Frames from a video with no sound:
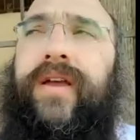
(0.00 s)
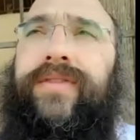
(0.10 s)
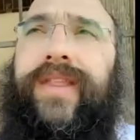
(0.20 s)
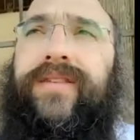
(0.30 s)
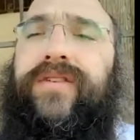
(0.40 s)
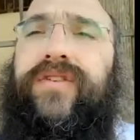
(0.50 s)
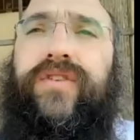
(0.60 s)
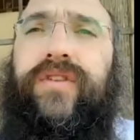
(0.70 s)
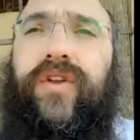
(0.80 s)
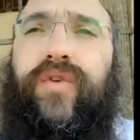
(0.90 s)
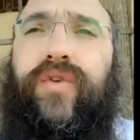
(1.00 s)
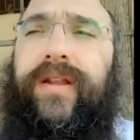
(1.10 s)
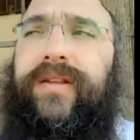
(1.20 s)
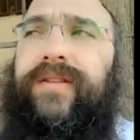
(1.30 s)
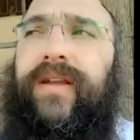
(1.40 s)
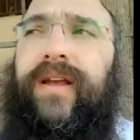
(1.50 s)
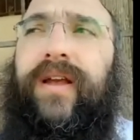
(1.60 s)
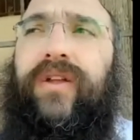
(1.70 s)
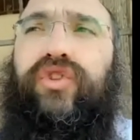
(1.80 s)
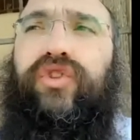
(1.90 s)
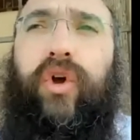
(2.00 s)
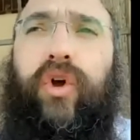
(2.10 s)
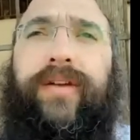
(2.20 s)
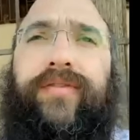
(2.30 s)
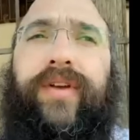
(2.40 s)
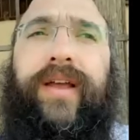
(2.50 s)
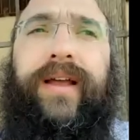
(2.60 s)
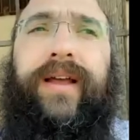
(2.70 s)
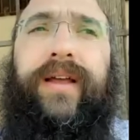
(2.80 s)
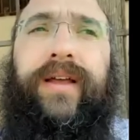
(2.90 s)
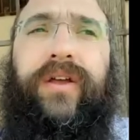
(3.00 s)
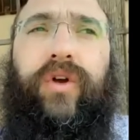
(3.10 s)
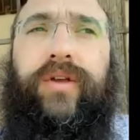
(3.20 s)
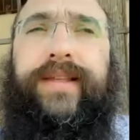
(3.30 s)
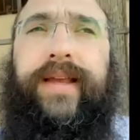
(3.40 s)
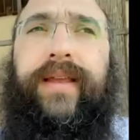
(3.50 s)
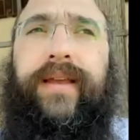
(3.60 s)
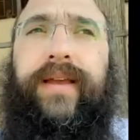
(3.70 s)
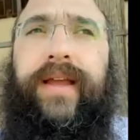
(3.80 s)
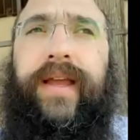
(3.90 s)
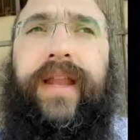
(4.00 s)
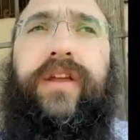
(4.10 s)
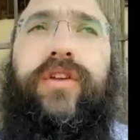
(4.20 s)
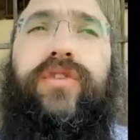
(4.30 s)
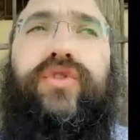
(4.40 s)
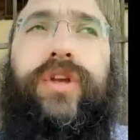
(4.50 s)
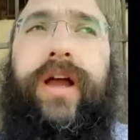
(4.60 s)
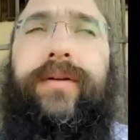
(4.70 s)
That's the greatest tokef, chozek in kedusha.